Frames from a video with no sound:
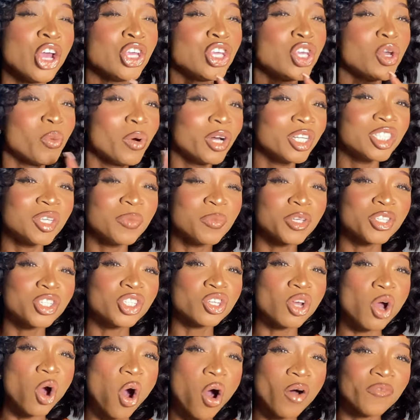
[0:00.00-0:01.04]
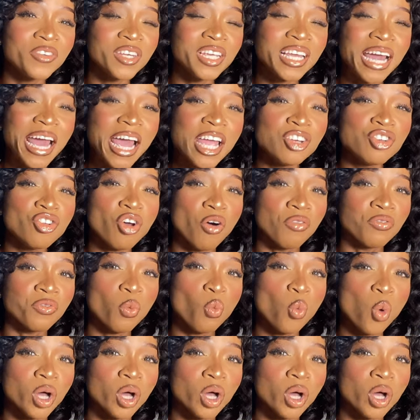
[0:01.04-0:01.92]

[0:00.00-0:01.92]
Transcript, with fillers: you want to be sure of the kind of